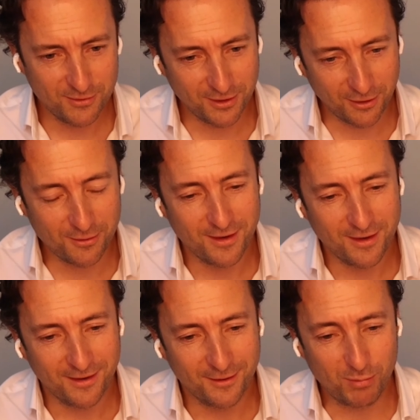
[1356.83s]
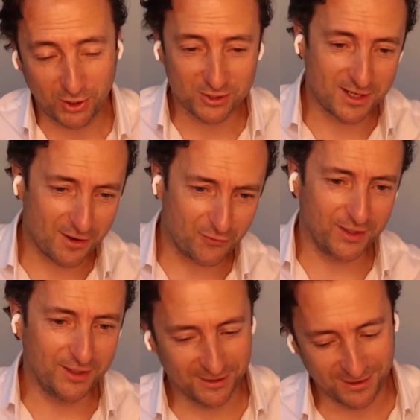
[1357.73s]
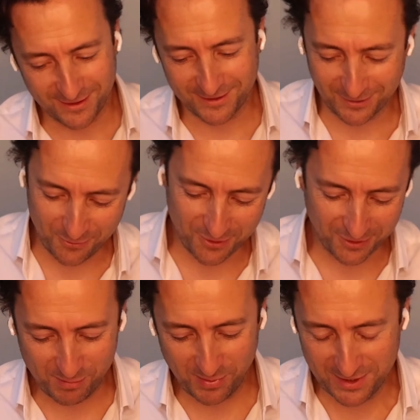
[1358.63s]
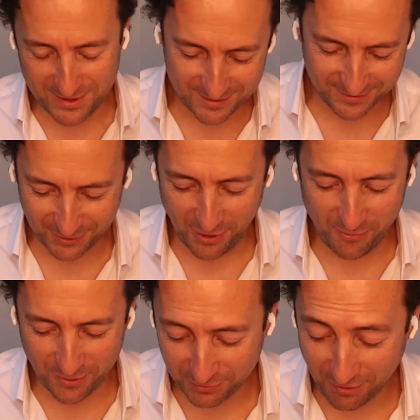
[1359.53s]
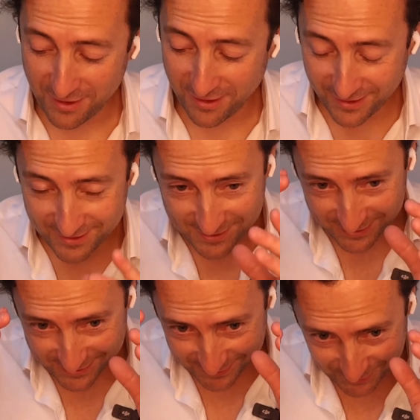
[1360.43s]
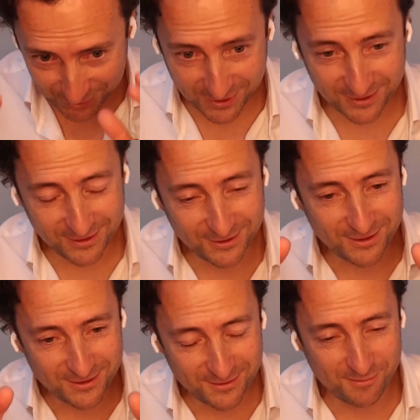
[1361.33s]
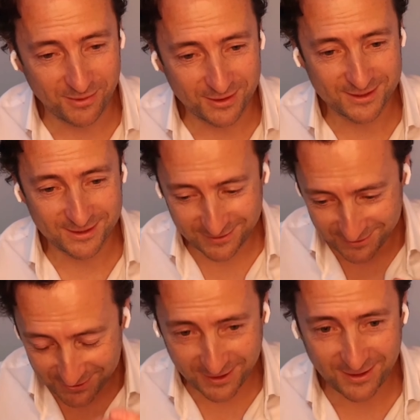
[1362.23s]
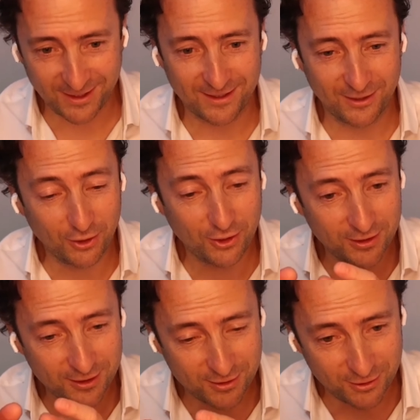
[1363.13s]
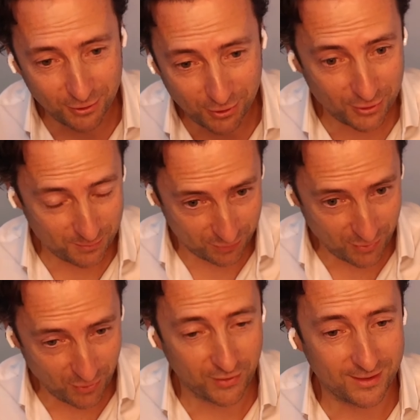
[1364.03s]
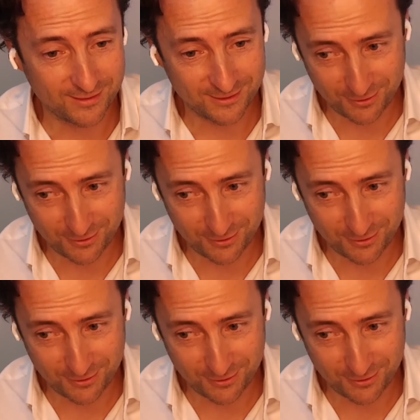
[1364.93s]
you know totally. because yeah. i feel like i yeah. want to be you know i want to grow it's actually looking at the numbers look at it look at the look at the profit yes.